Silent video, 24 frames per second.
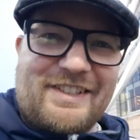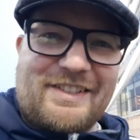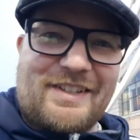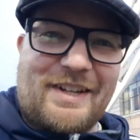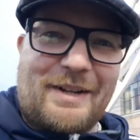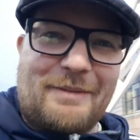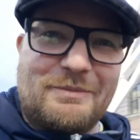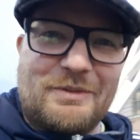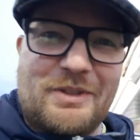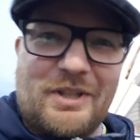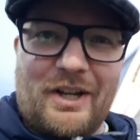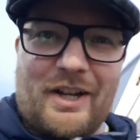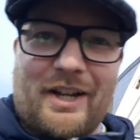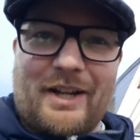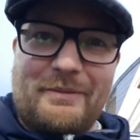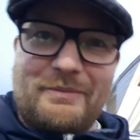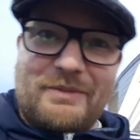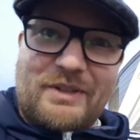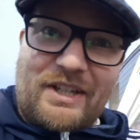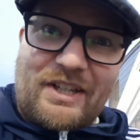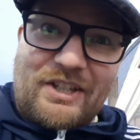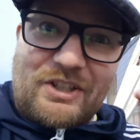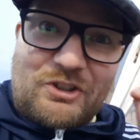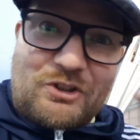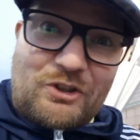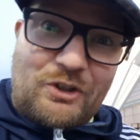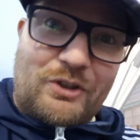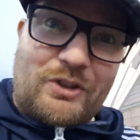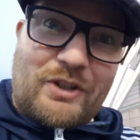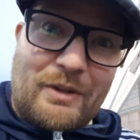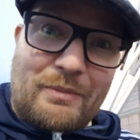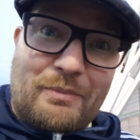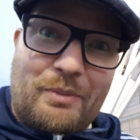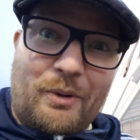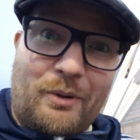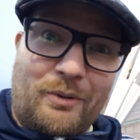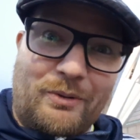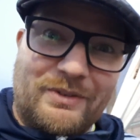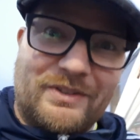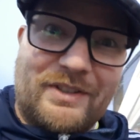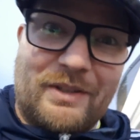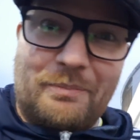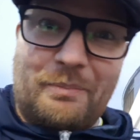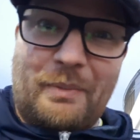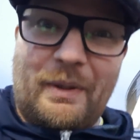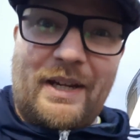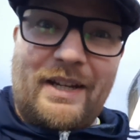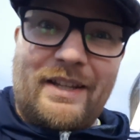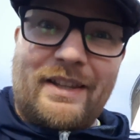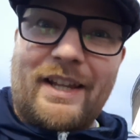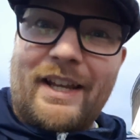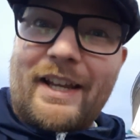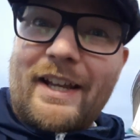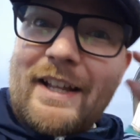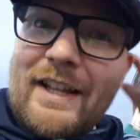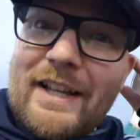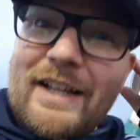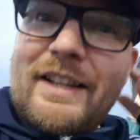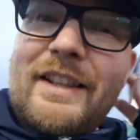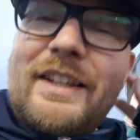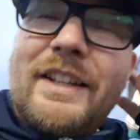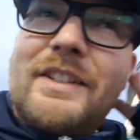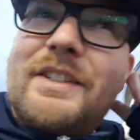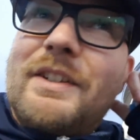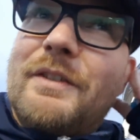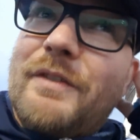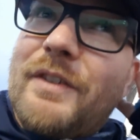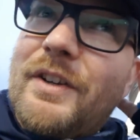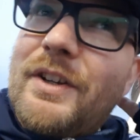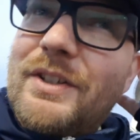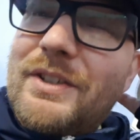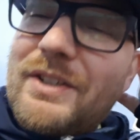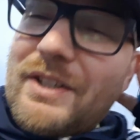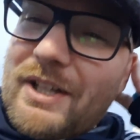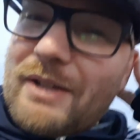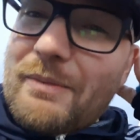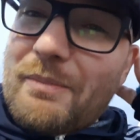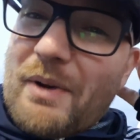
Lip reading: Sometimes it's just important to be there. There's a verse in the